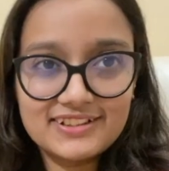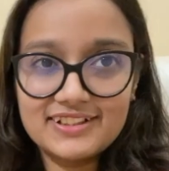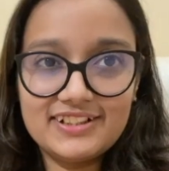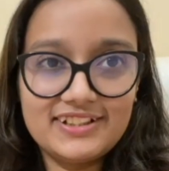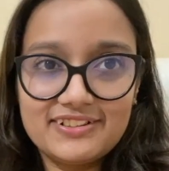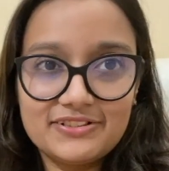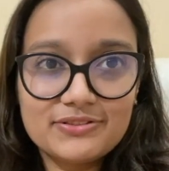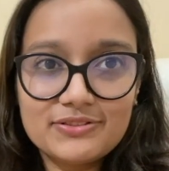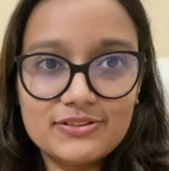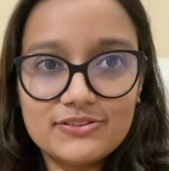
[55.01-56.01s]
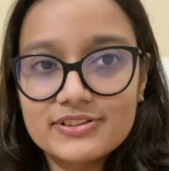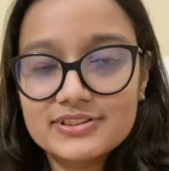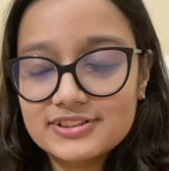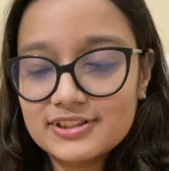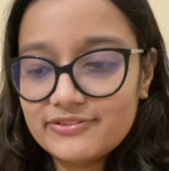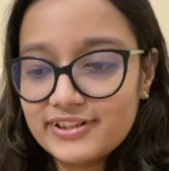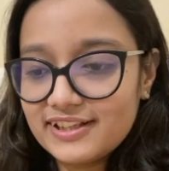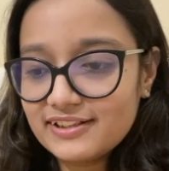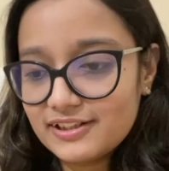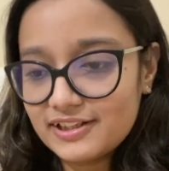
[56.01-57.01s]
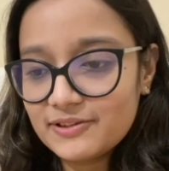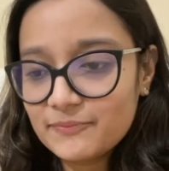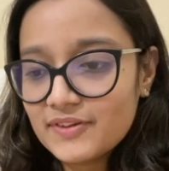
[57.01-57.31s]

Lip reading: and, you know, stuff like that.